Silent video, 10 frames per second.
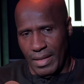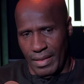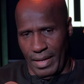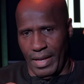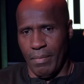
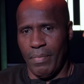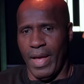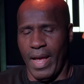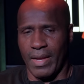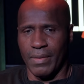the
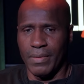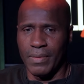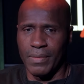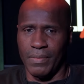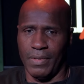impact
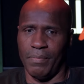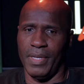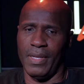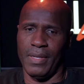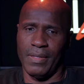would
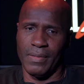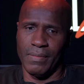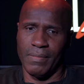be